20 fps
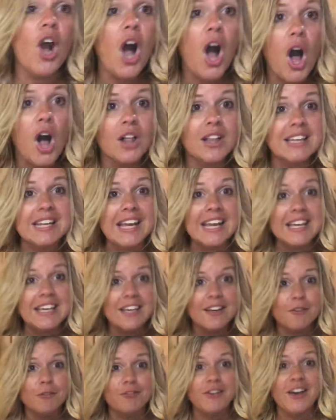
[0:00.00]
holiday
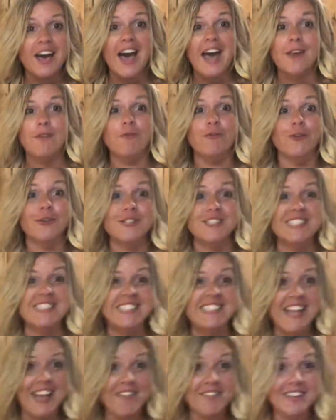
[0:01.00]
gift guide for
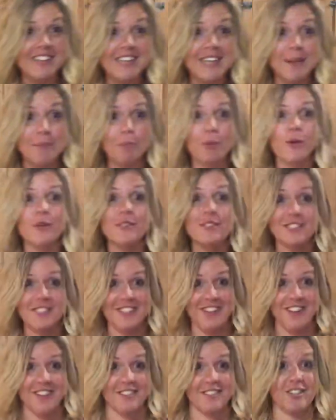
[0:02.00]
seventy
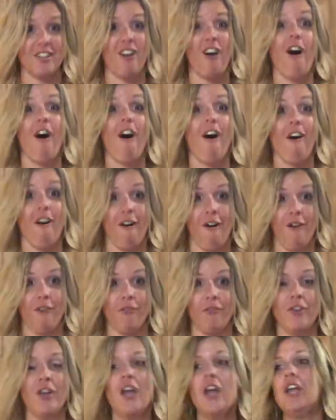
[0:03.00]
percent
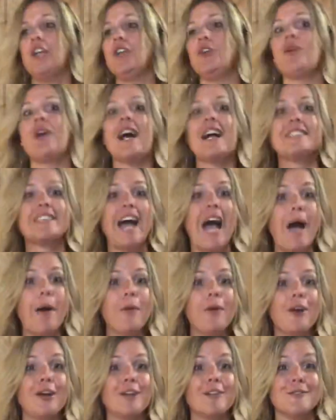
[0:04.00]
off. You guys,
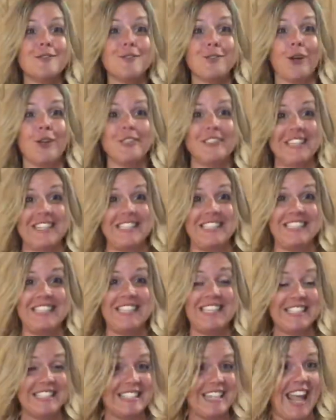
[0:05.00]
our consultant
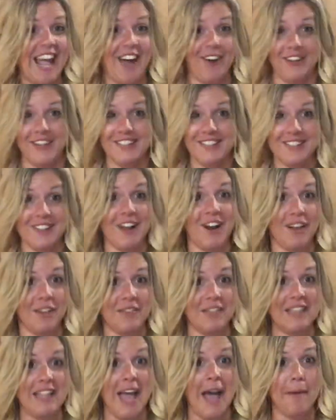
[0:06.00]
discount is not
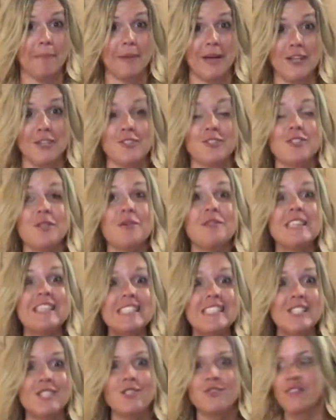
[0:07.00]
even that much, so this
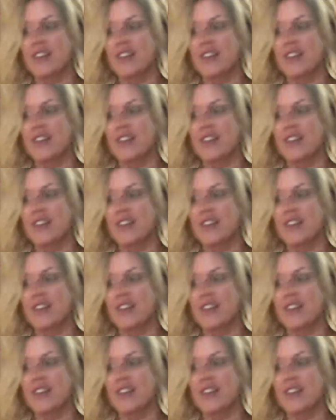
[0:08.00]
is